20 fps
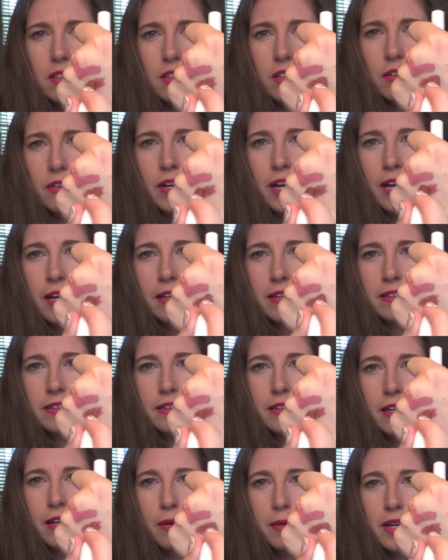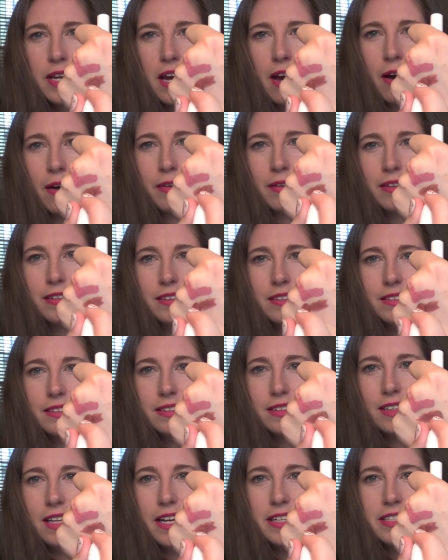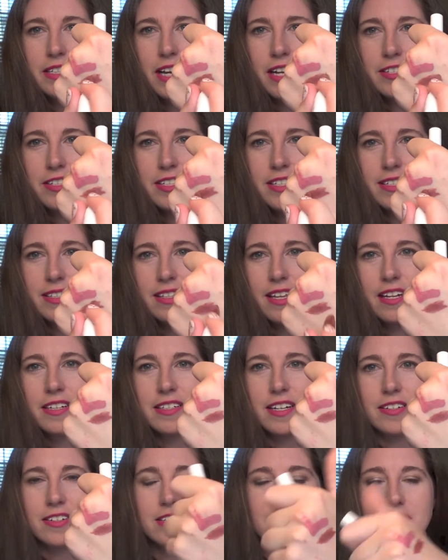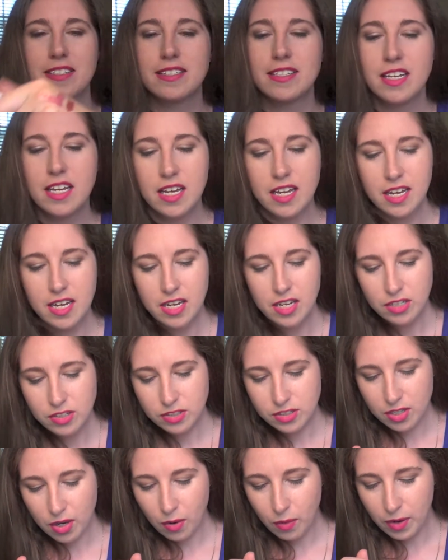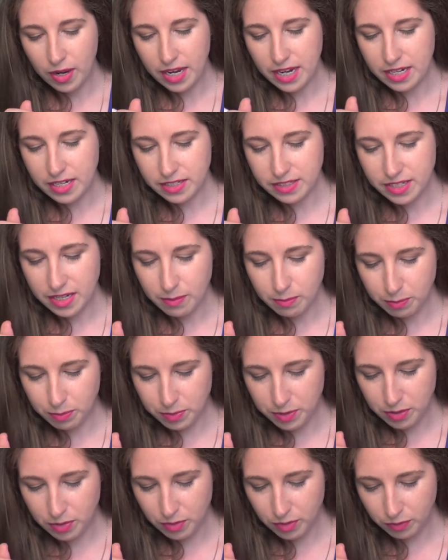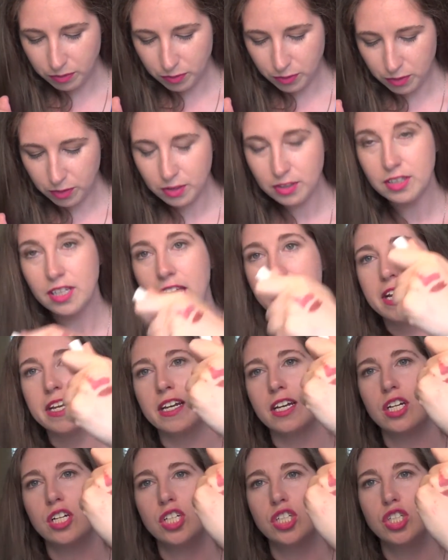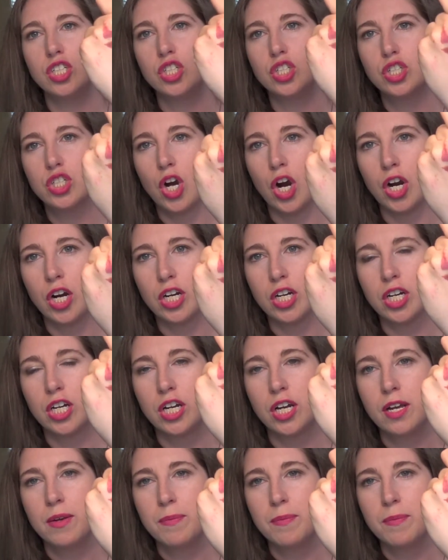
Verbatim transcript: Okay, there we go. Light touches, light touches. So it is a beautiful, like, dark